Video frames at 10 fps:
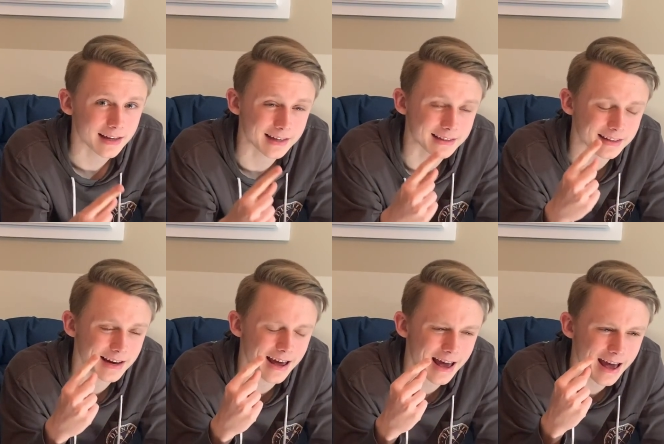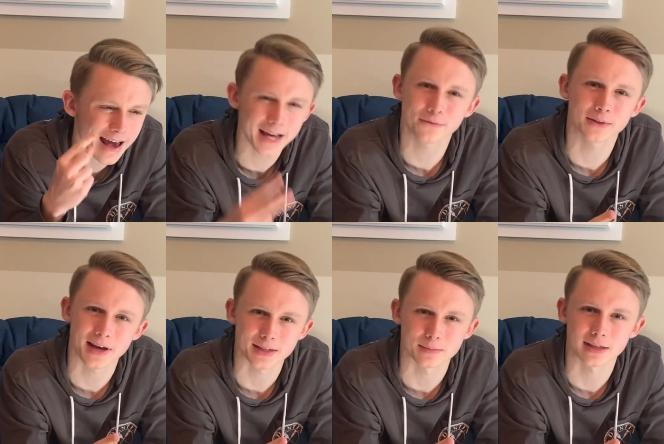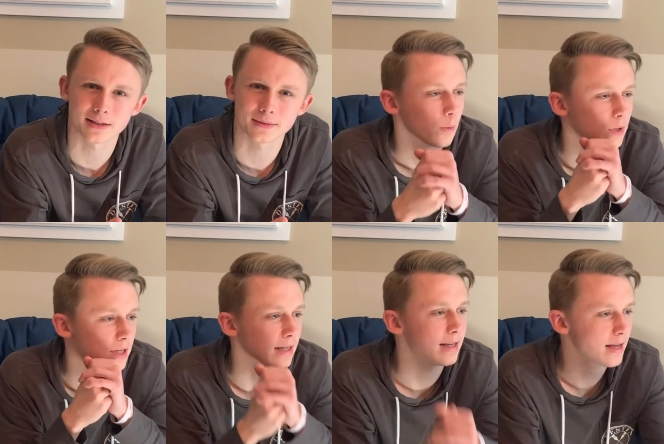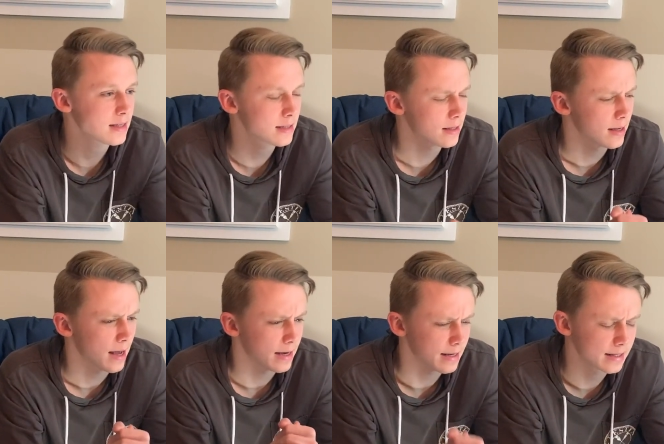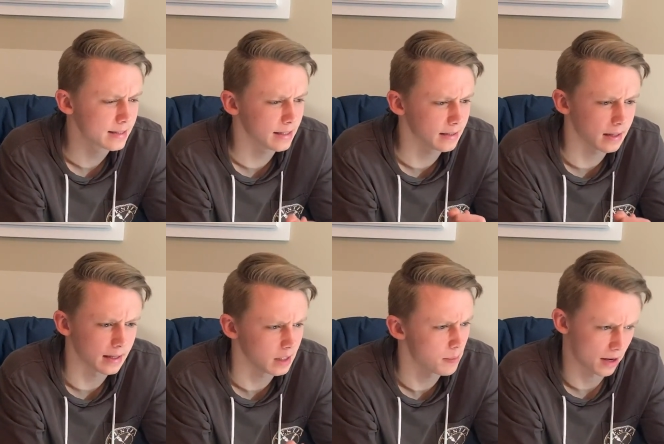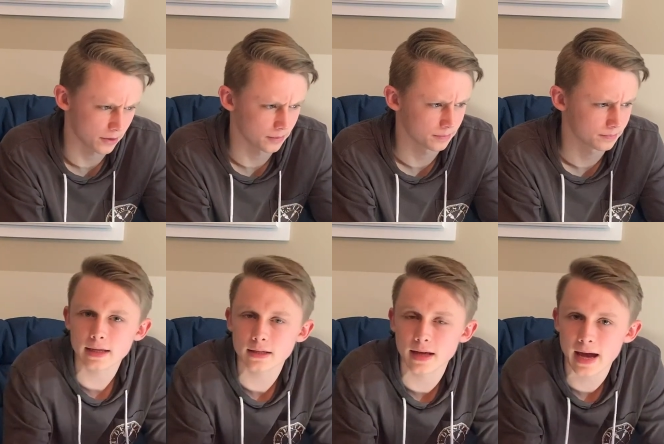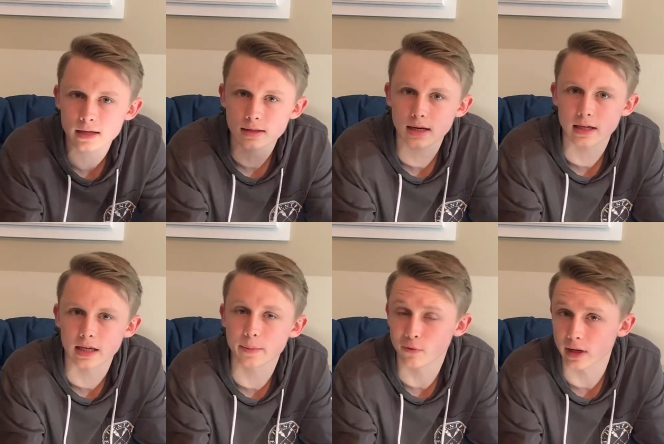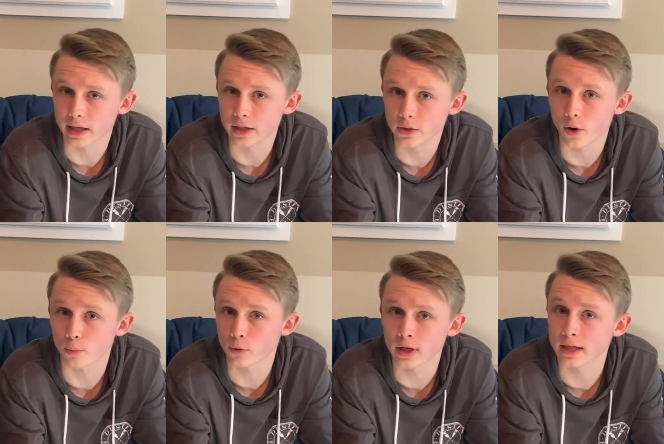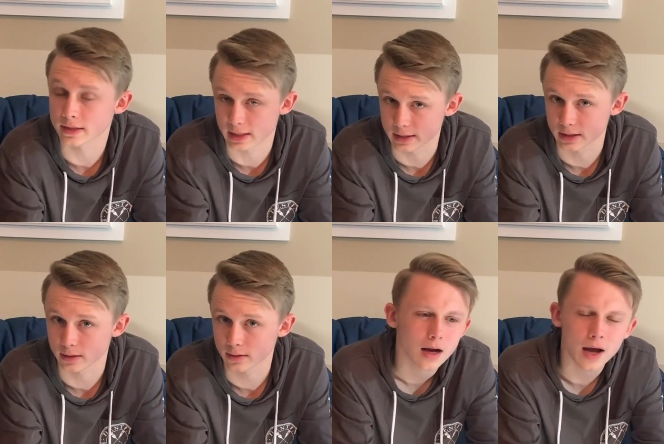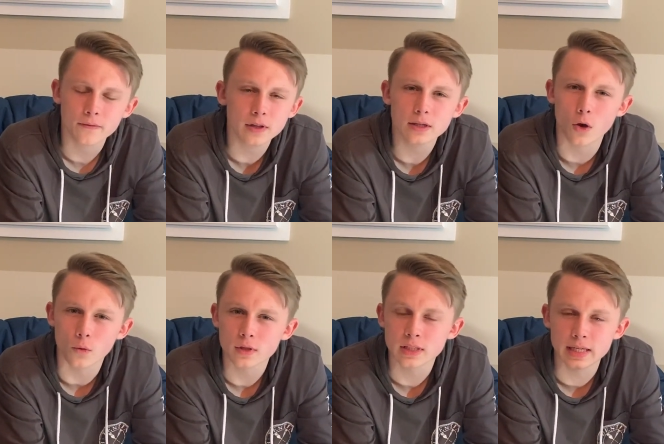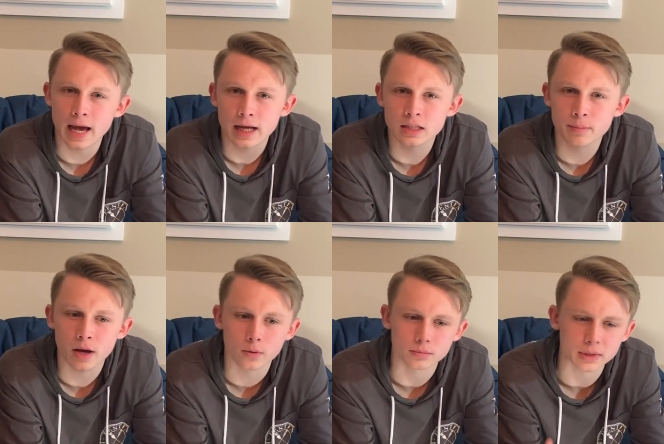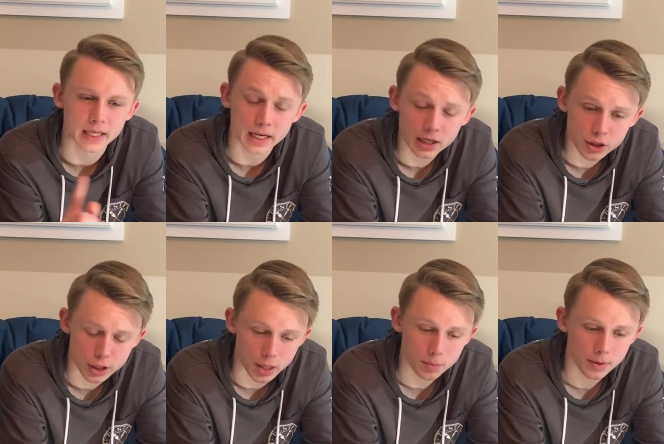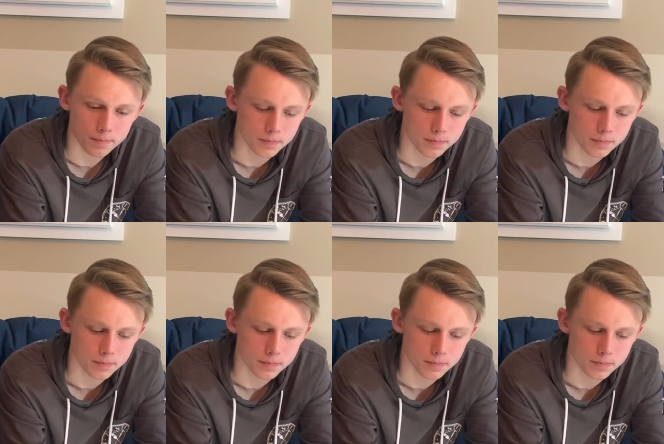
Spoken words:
and an advertisement, which I guess isn't any better. And the ads that I keep running into are pretty consistent. I really only see ads about getting in shape,